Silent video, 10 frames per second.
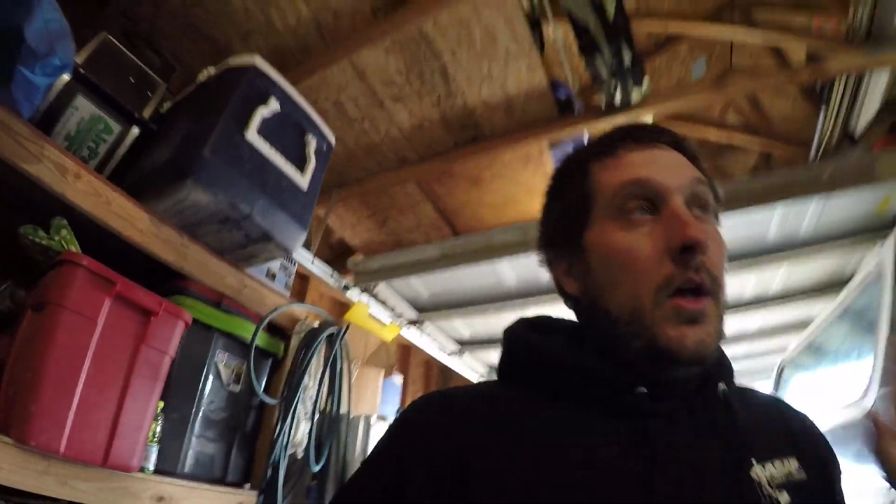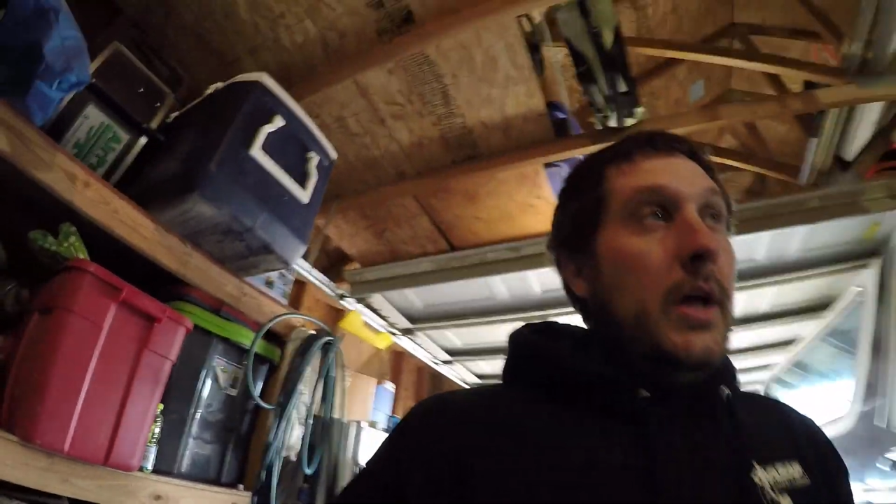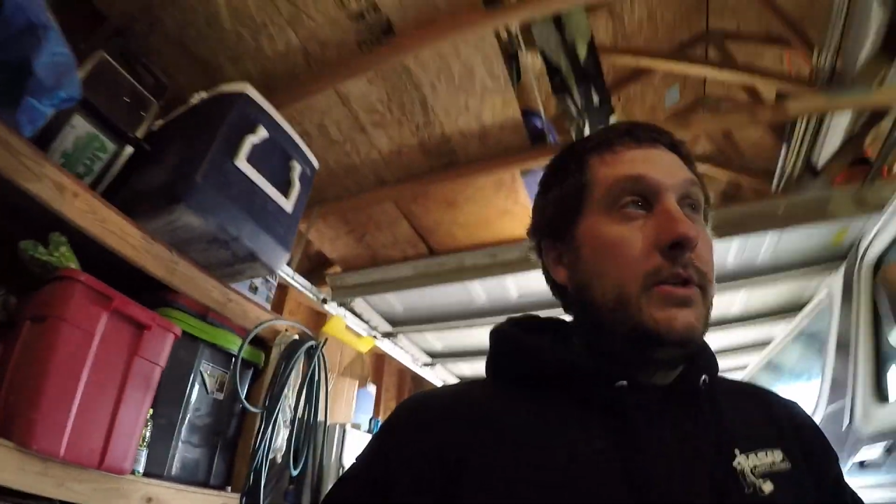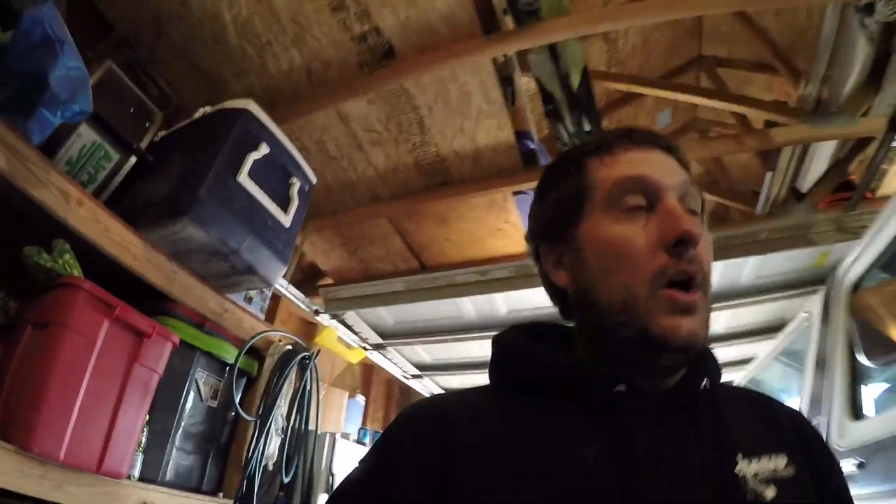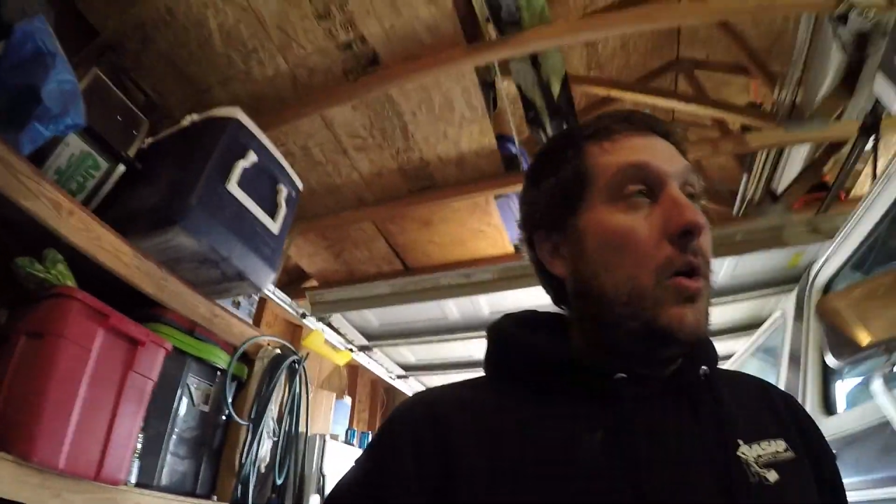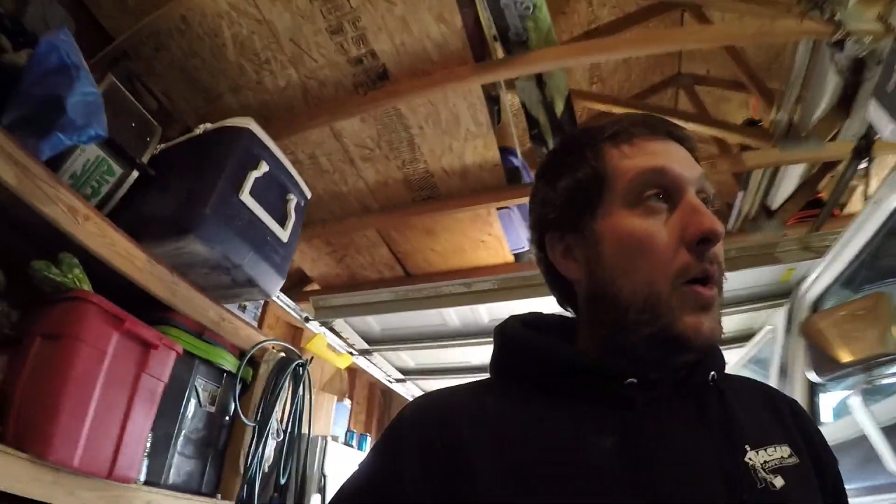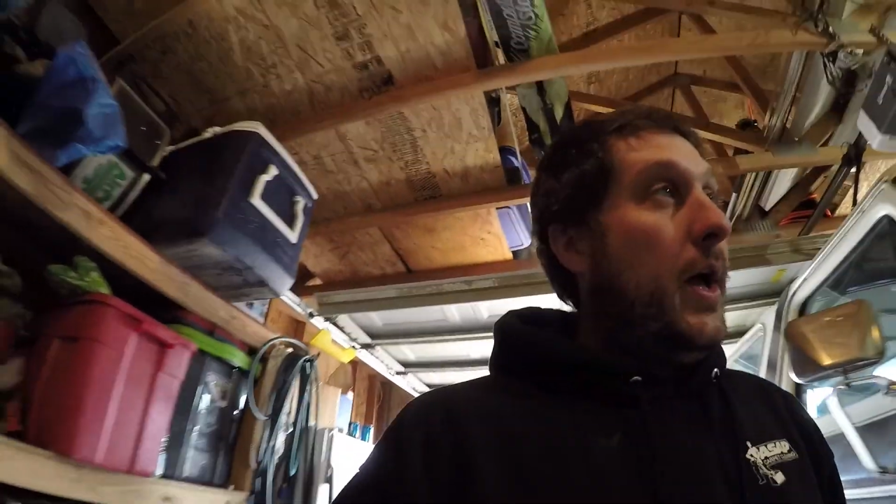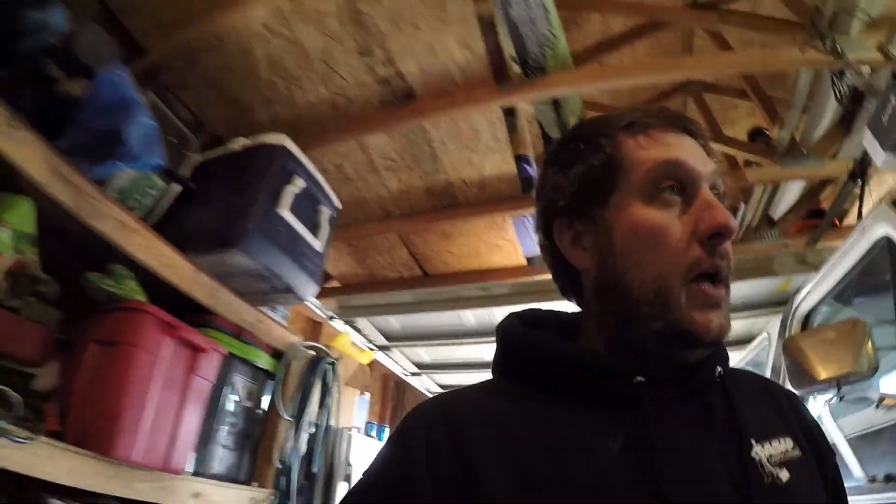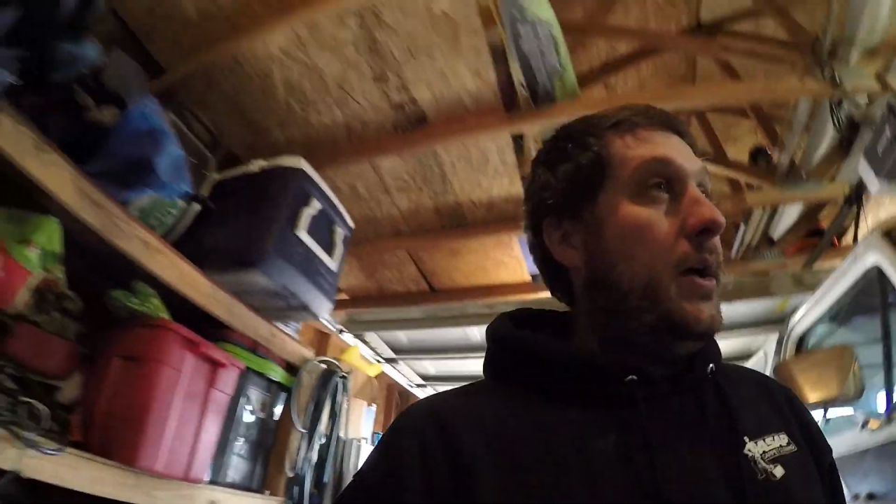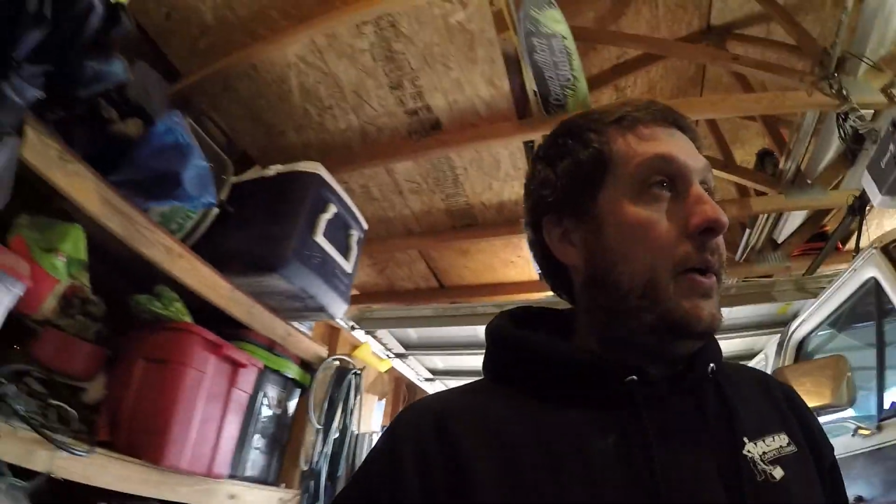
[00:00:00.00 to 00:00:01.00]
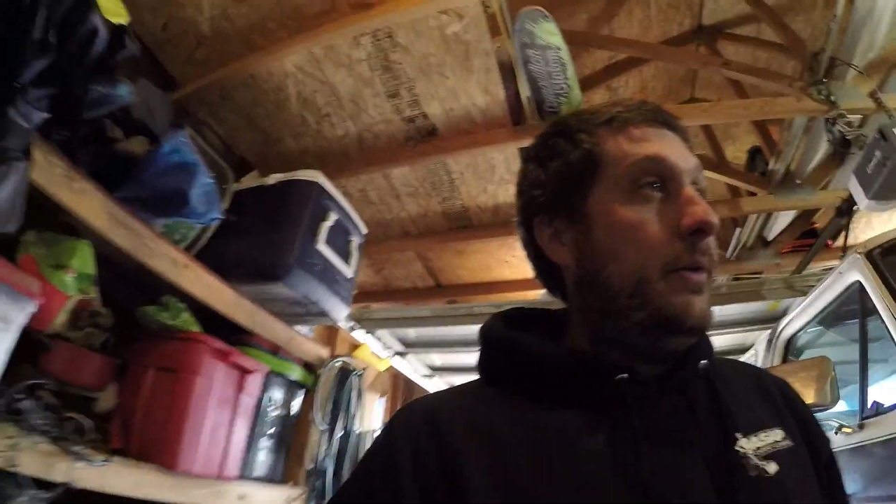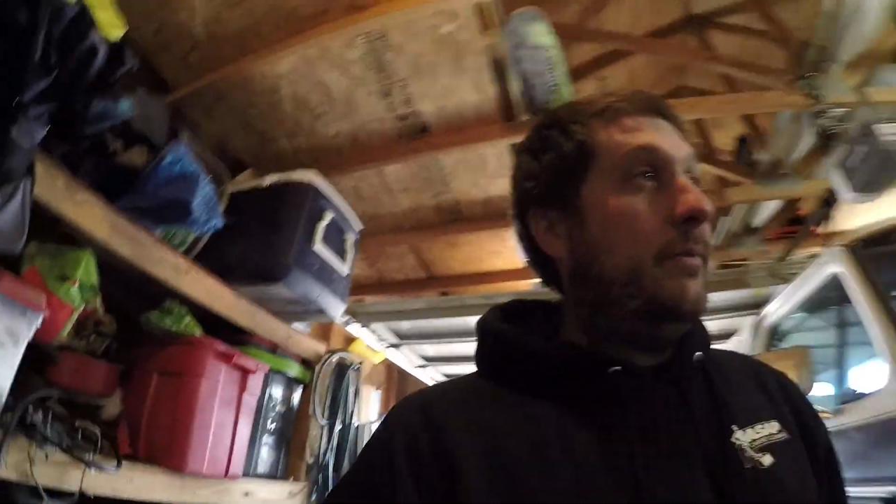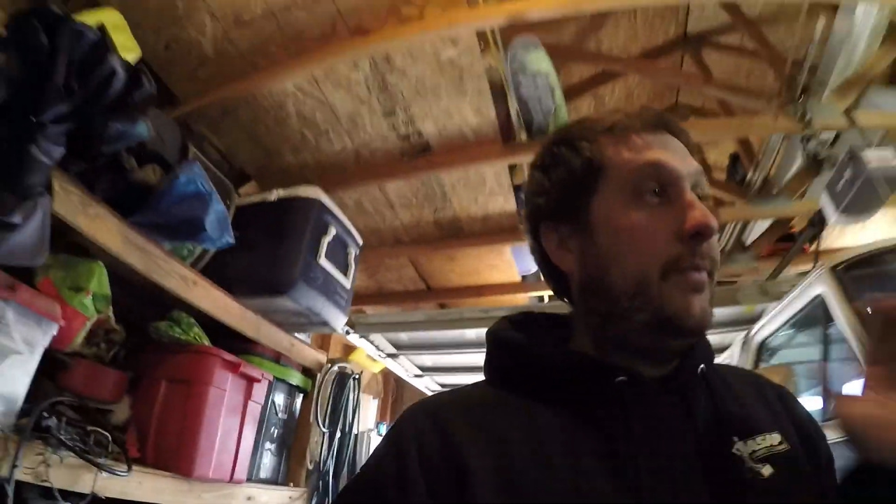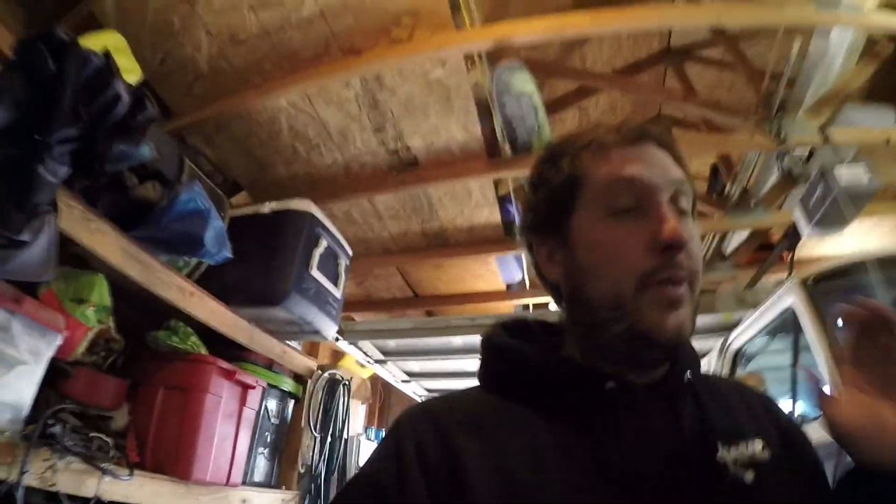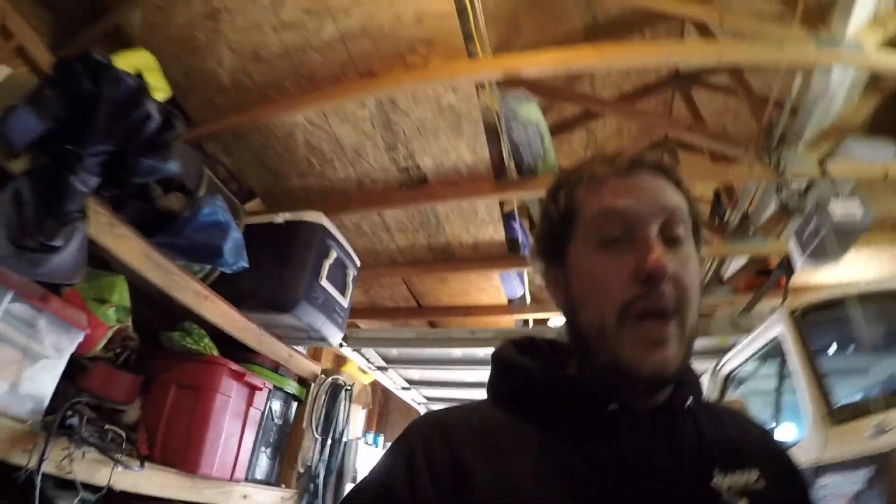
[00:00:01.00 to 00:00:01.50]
So, with